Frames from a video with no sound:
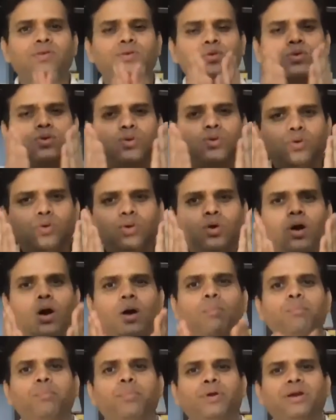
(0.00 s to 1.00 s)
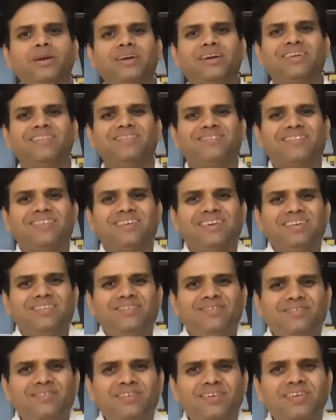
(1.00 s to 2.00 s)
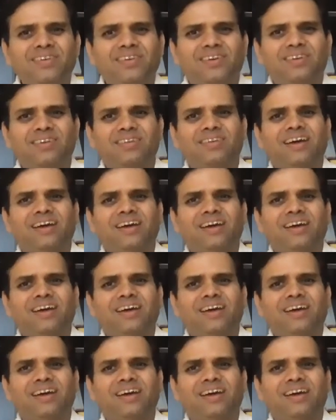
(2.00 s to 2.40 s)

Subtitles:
cooperative effort